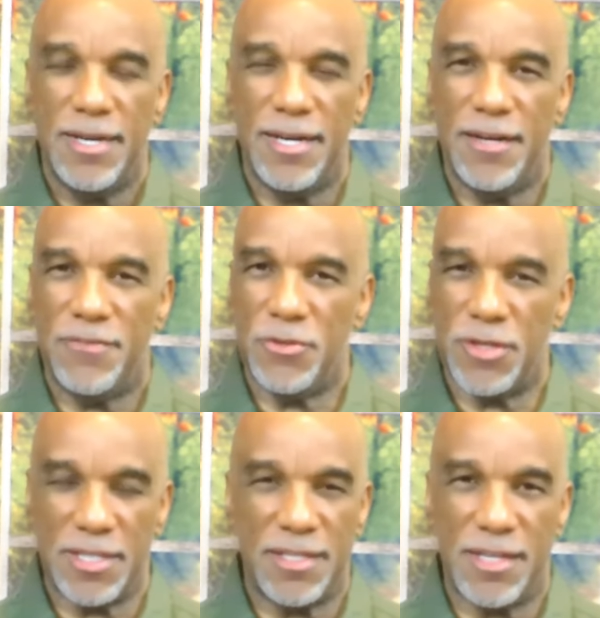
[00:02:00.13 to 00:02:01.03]
If you
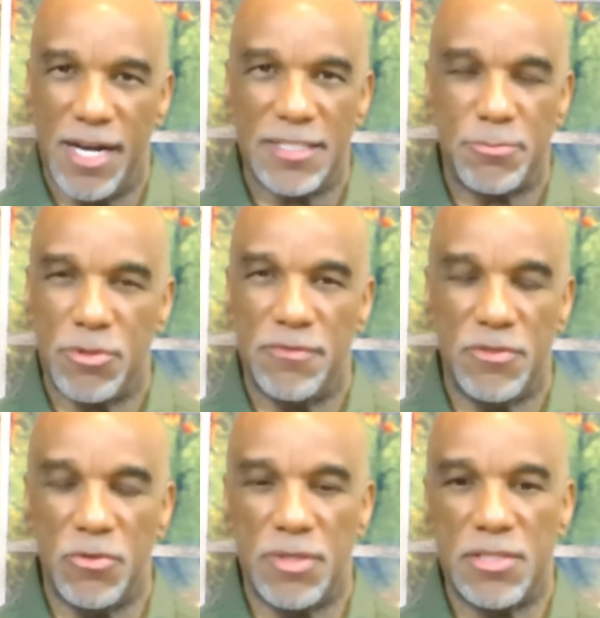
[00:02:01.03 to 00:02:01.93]
look at the Gospel of
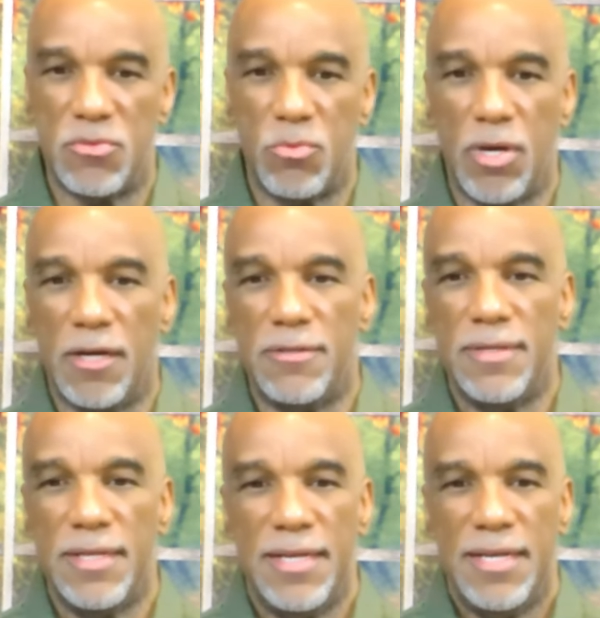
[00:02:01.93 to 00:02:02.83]
Luke as well,
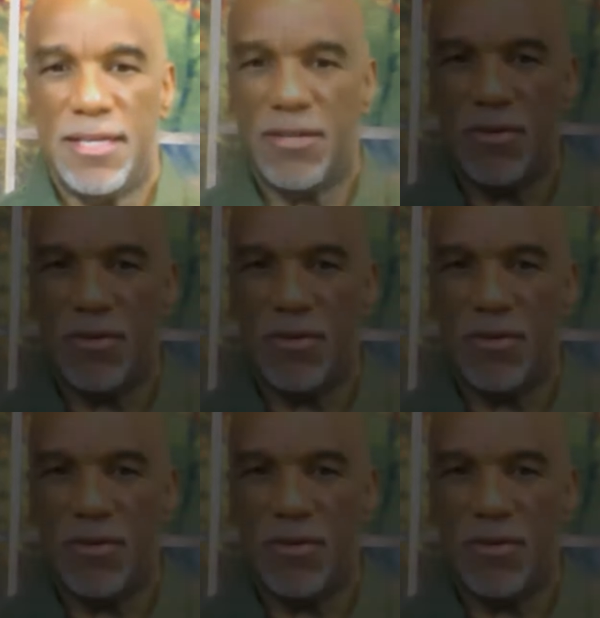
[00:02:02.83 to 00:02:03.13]
you